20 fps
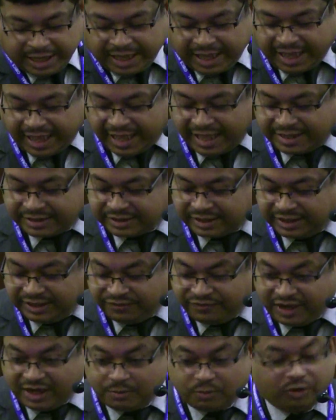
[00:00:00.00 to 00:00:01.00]
And
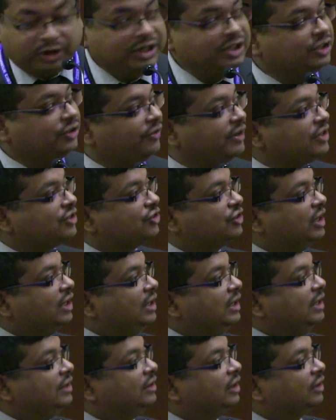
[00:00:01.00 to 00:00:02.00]
even more
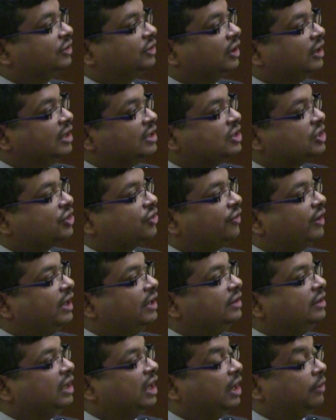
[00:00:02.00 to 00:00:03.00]
interestingly, the fourth
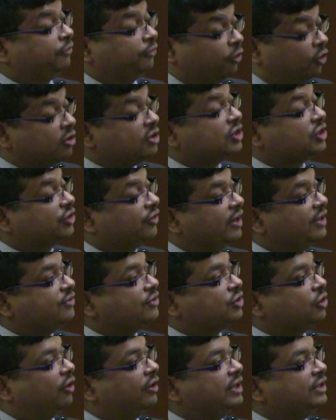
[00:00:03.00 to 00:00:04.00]
strain,
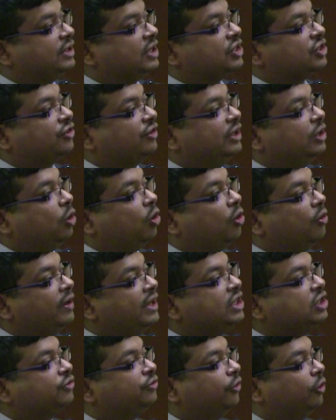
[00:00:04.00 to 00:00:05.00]
the strain
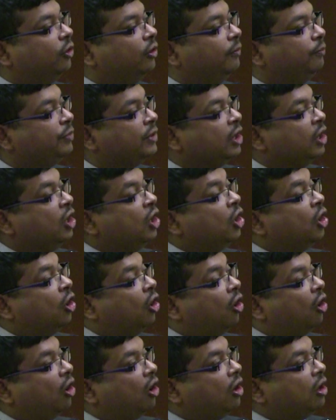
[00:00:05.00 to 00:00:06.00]
OH4,
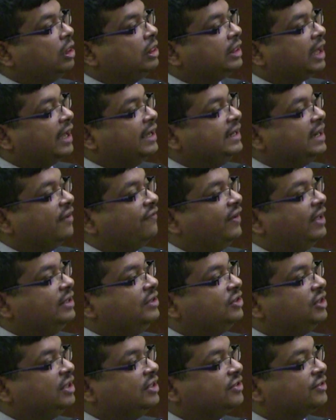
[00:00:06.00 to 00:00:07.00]
all the
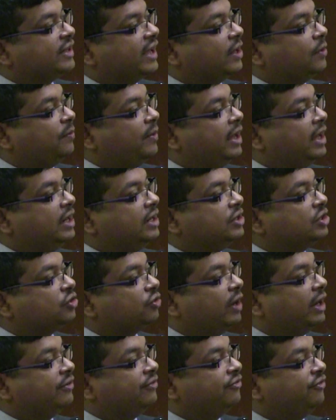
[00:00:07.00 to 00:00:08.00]
11 gene
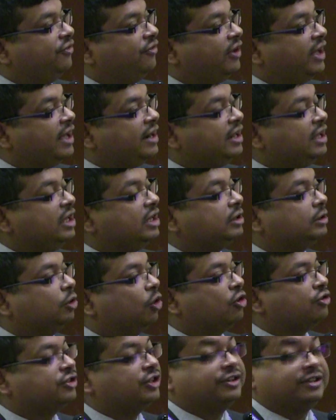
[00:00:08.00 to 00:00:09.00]
segments were very
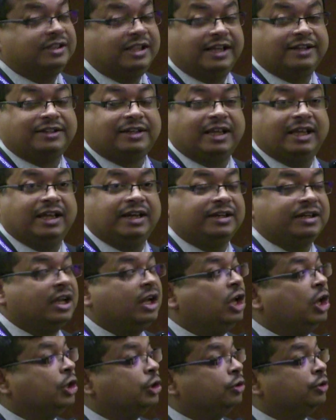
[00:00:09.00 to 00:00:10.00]
closely related
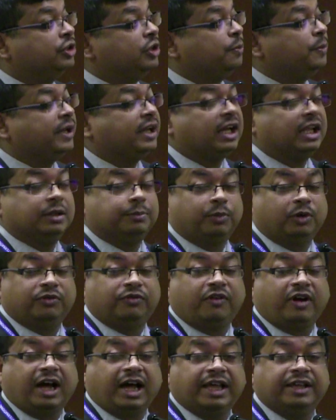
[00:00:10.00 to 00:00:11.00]
to typical
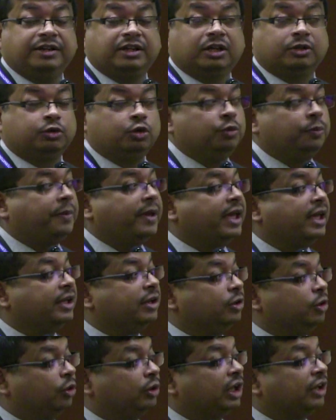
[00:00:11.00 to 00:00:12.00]
bovine group
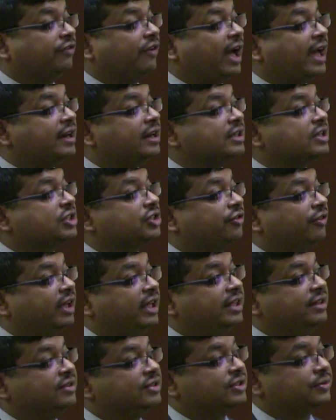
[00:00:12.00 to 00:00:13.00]
A rotavirus
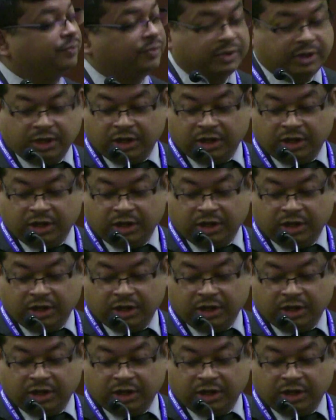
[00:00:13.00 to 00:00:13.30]
strains.